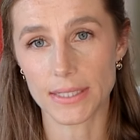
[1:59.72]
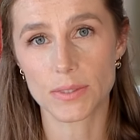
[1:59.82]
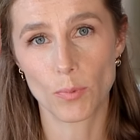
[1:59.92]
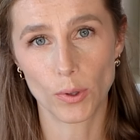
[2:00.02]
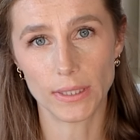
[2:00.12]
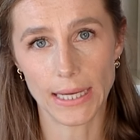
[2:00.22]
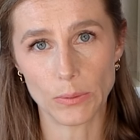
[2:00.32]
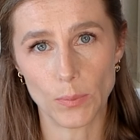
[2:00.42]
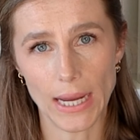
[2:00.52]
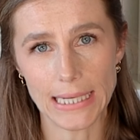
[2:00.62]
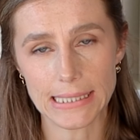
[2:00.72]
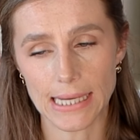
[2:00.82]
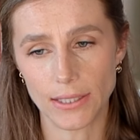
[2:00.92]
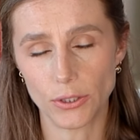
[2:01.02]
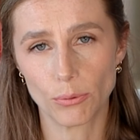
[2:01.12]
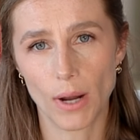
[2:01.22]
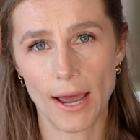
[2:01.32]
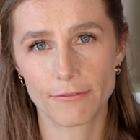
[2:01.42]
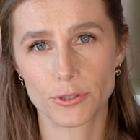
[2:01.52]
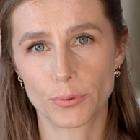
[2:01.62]
it's more lightweight and you don't
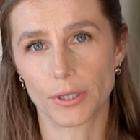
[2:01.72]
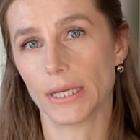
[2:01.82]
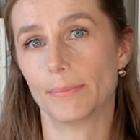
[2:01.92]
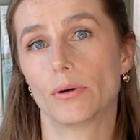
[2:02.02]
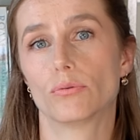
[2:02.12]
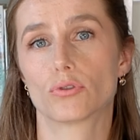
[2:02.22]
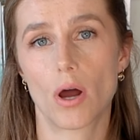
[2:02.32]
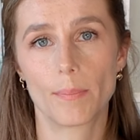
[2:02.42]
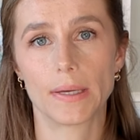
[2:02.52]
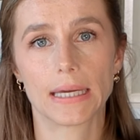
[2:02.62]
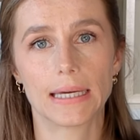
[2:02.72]
have to worry about dropping